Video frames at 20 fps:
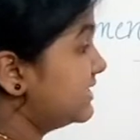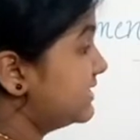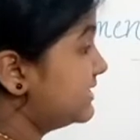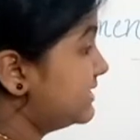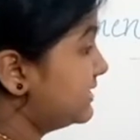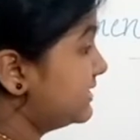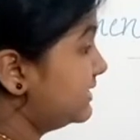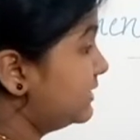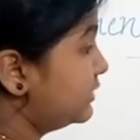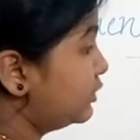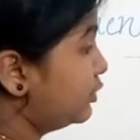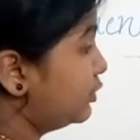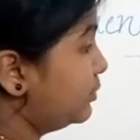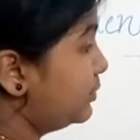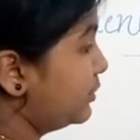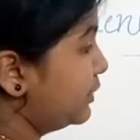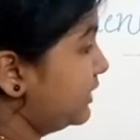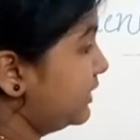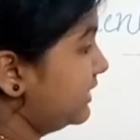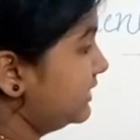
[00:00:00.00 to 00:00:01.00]

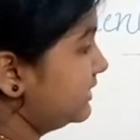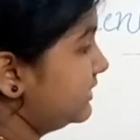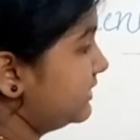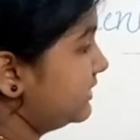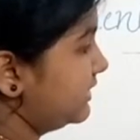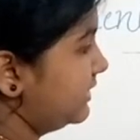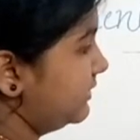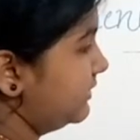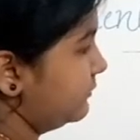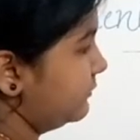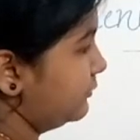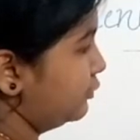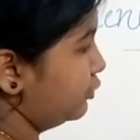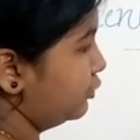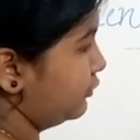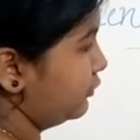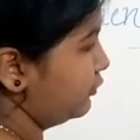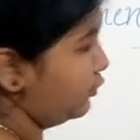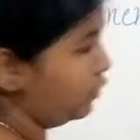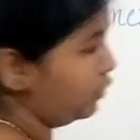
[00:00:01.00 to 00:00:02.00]
0.34
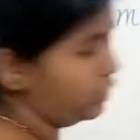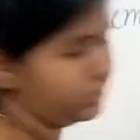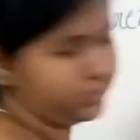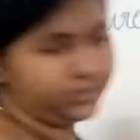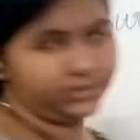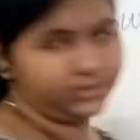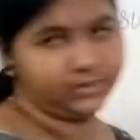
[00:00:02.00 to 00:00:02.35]
volt.